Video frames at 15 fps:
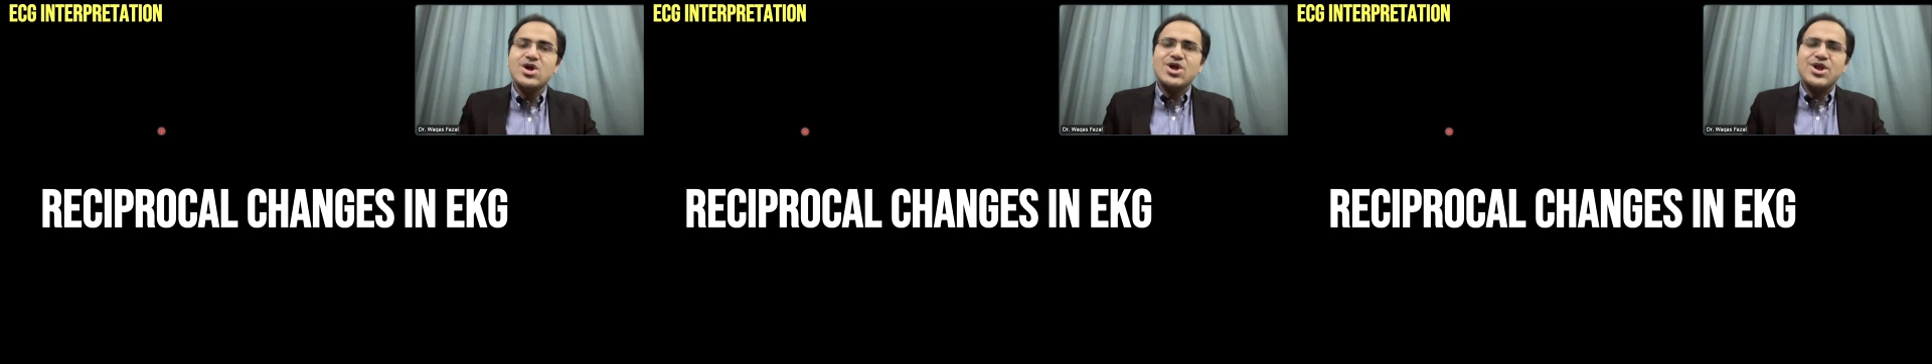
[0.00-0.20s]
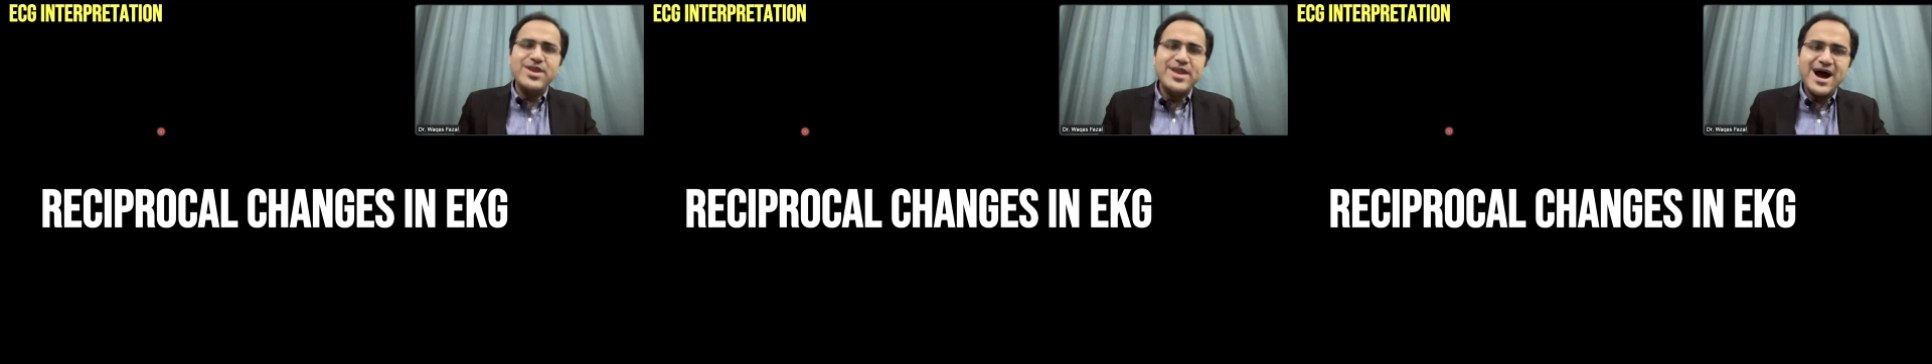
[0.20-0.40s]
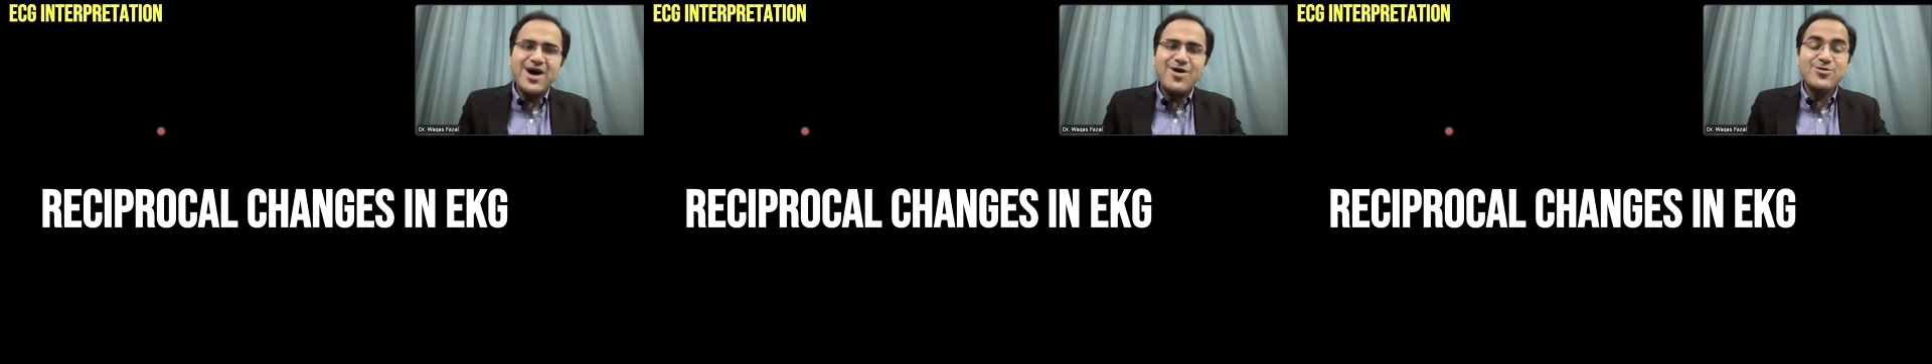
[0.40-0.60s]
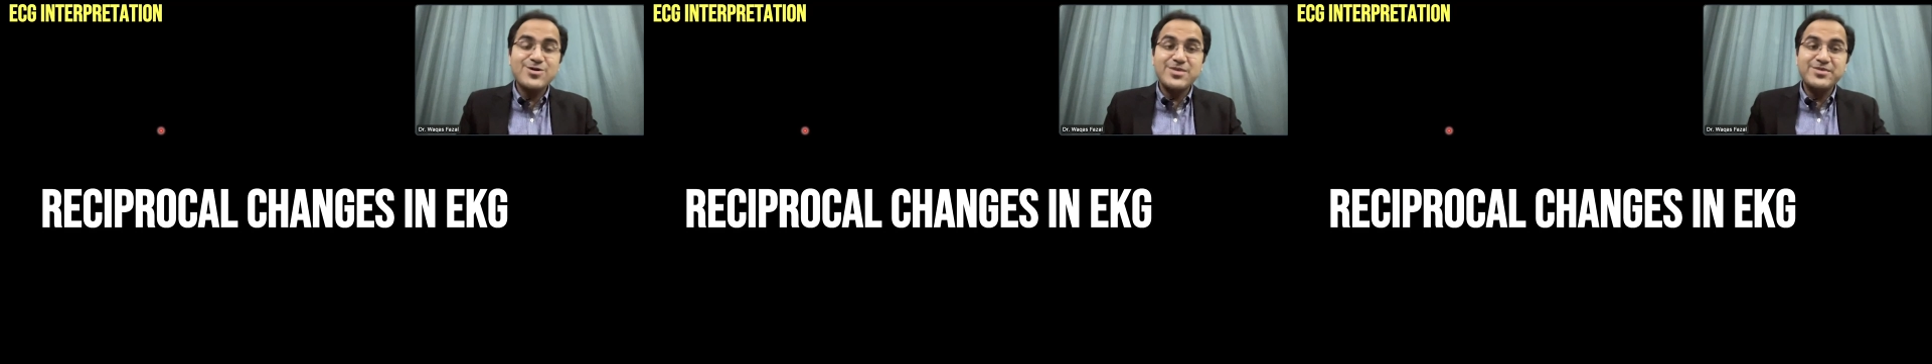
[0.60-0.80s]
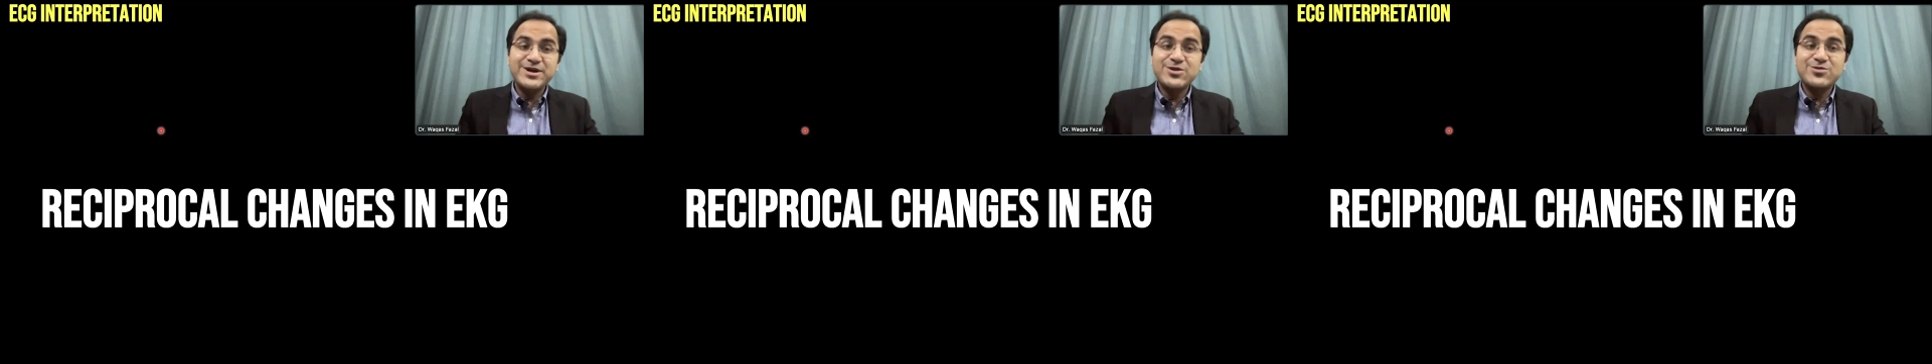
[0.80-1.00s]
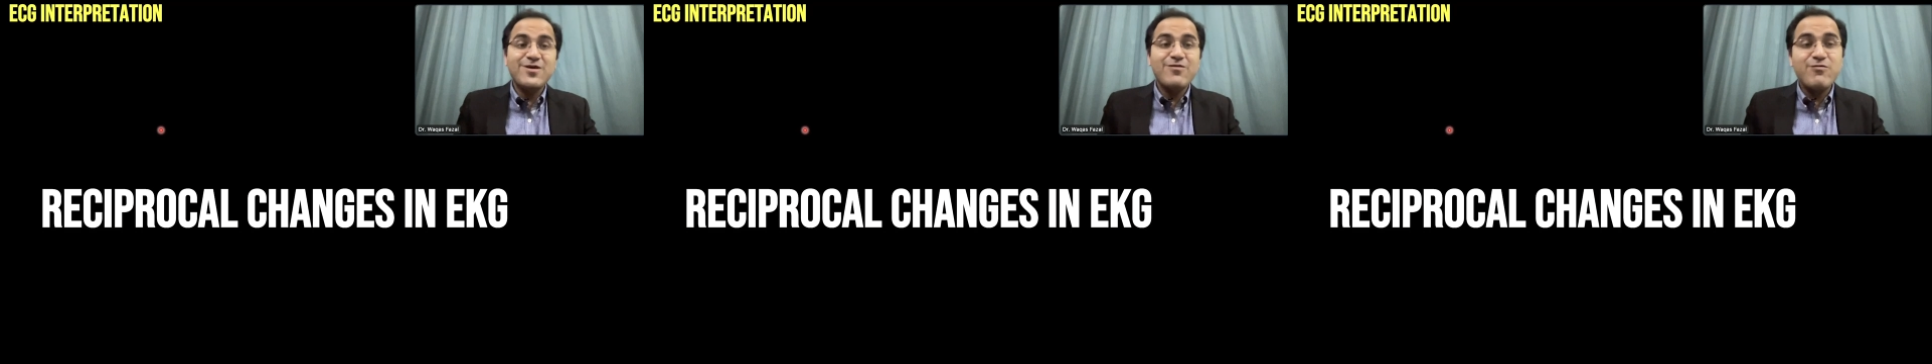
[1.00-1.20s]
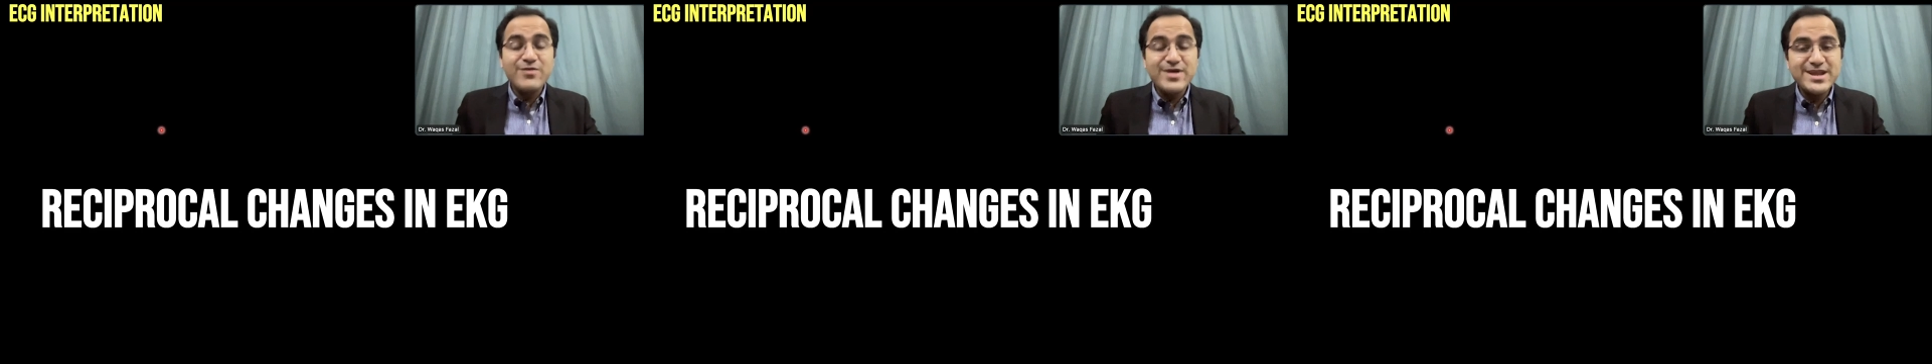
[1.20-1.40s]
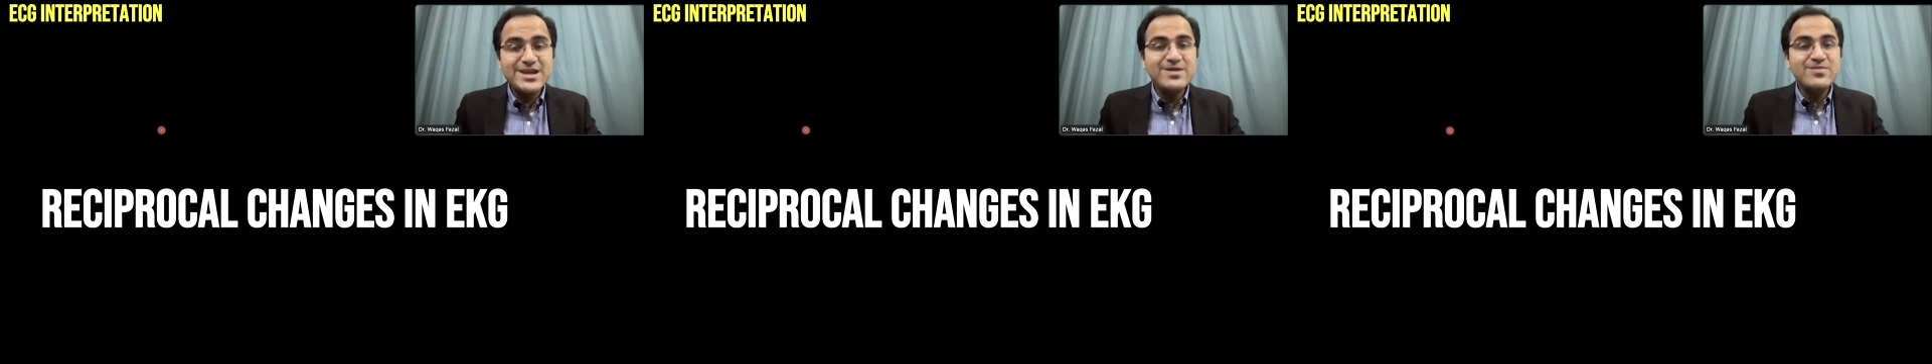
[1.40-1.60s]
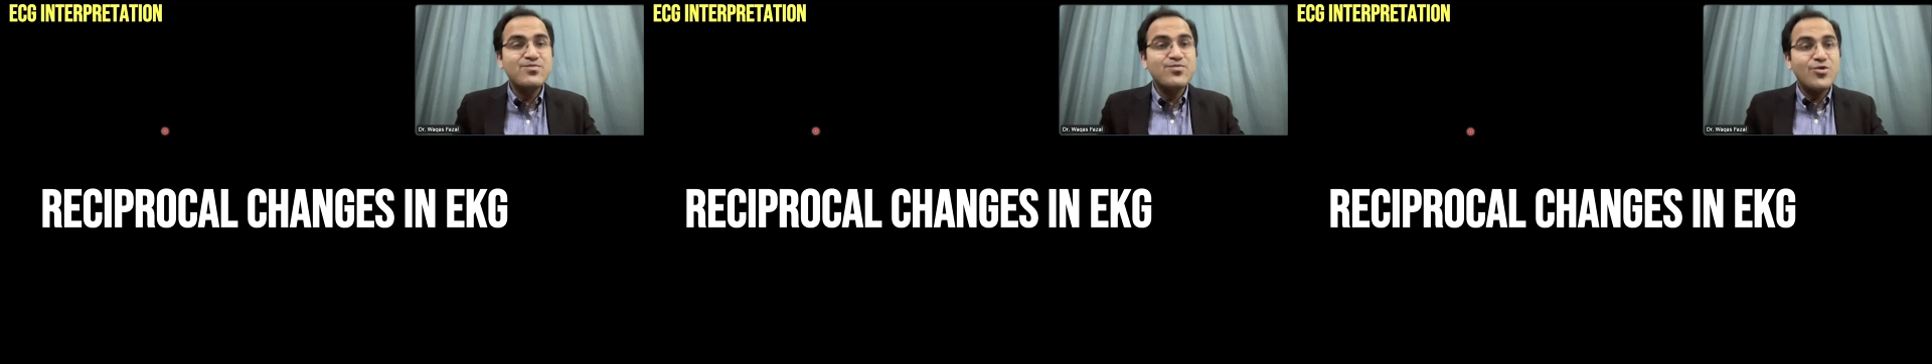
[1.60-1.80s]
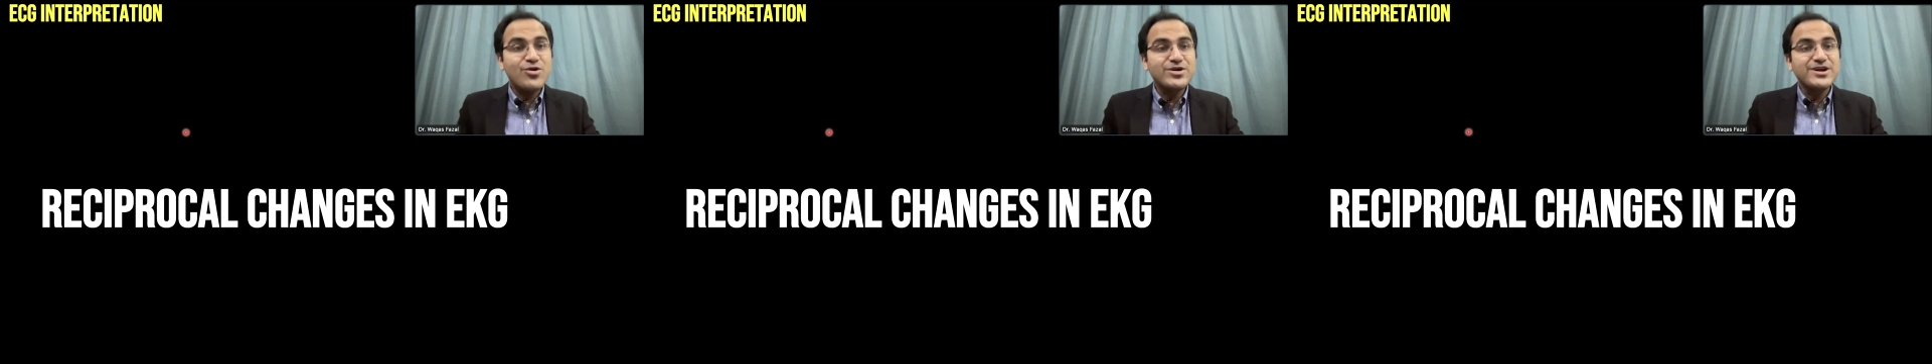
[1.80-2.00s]
Now coming to a very
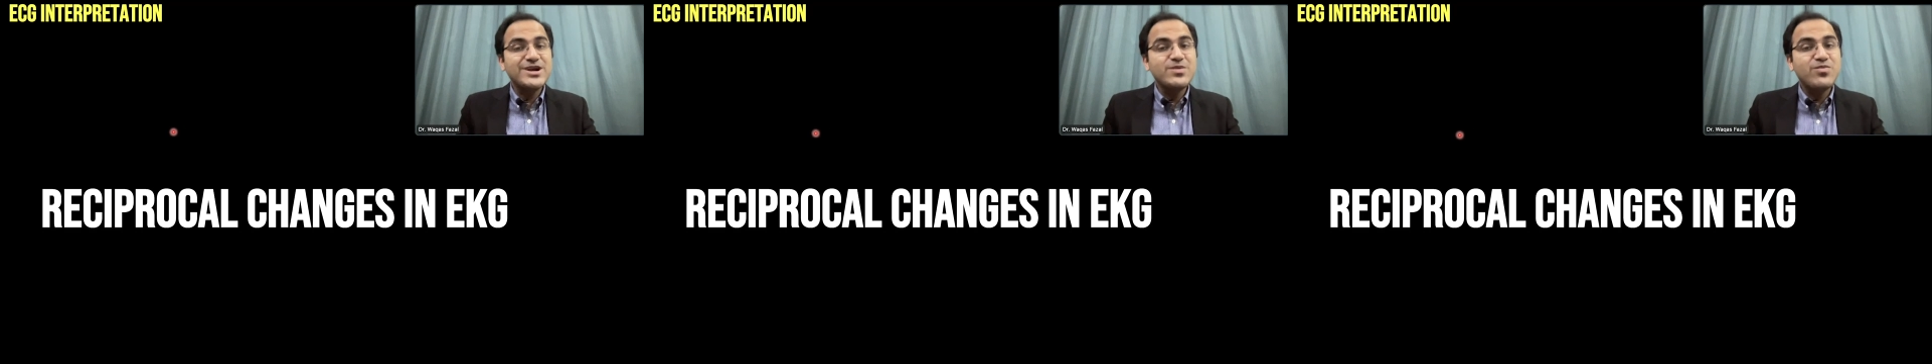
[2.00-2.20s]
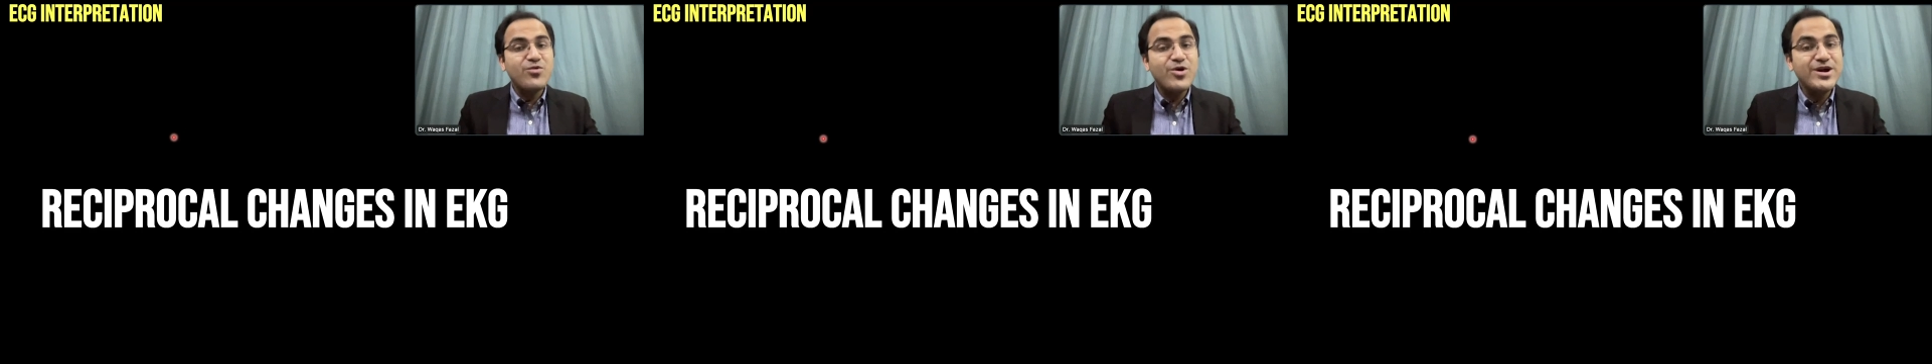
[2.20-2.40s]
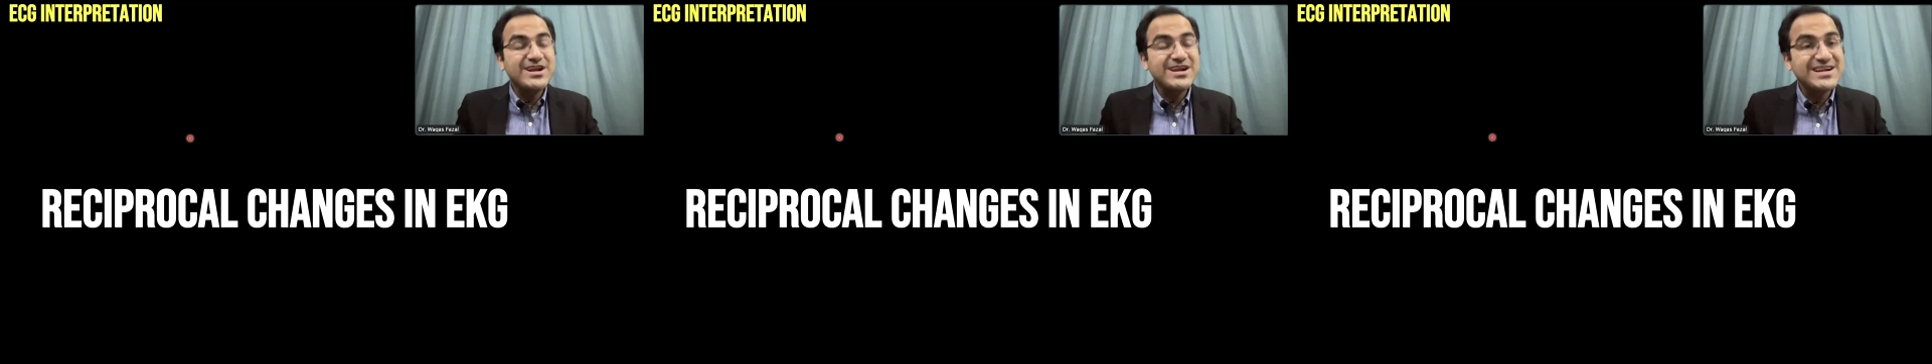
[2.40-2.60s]
important point,